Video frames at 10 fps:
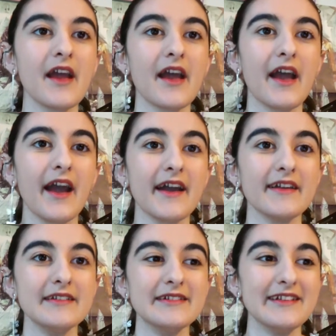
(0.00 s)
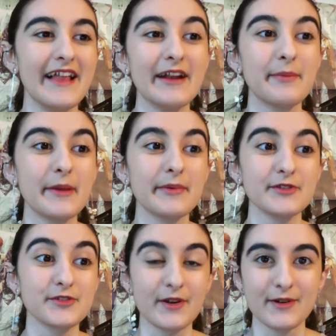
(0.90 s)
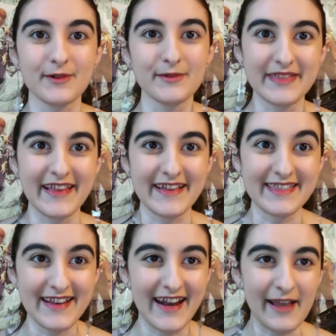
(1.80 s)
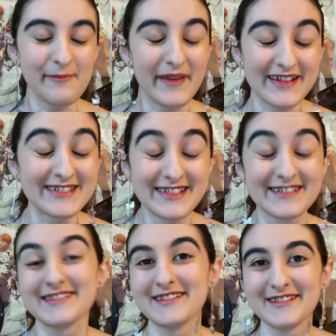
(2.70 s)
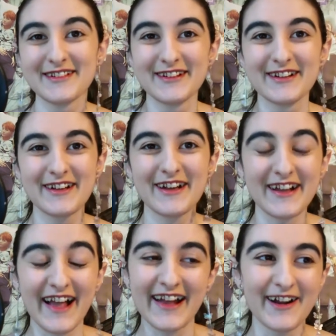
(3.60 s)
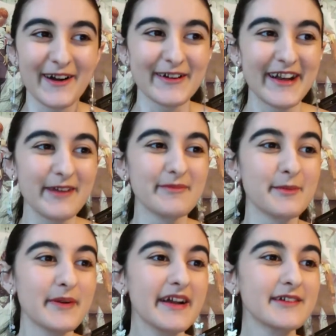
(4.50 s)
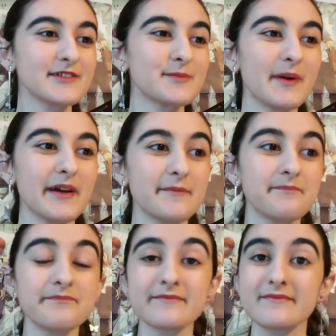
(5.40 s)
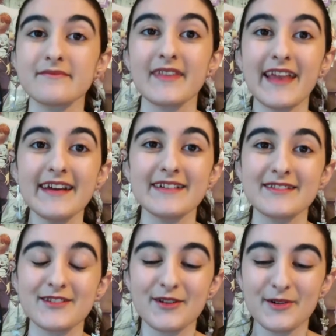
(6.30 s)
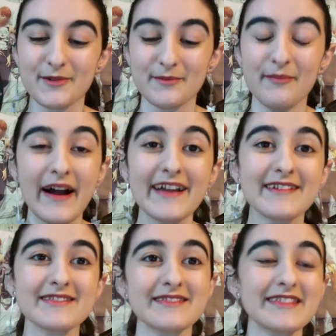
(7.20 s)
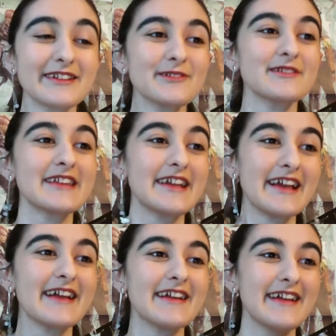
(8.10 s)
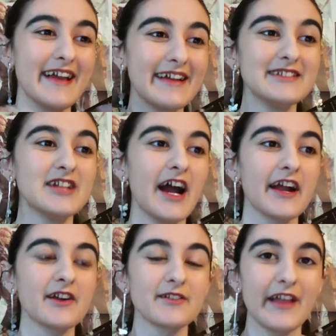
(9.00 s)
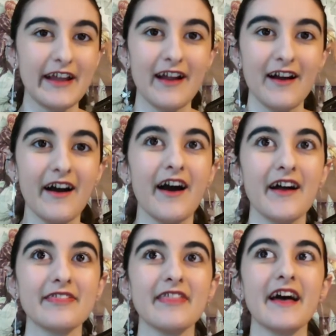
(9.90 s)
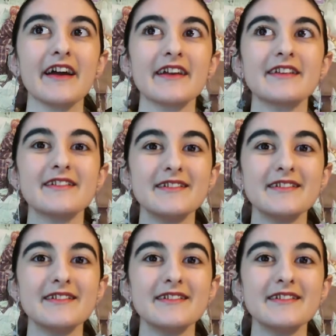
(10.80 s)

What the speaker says: and a lot of people struggle with like the name because it's a kind of hard name to pronounce. But yeah, so my literally entire like online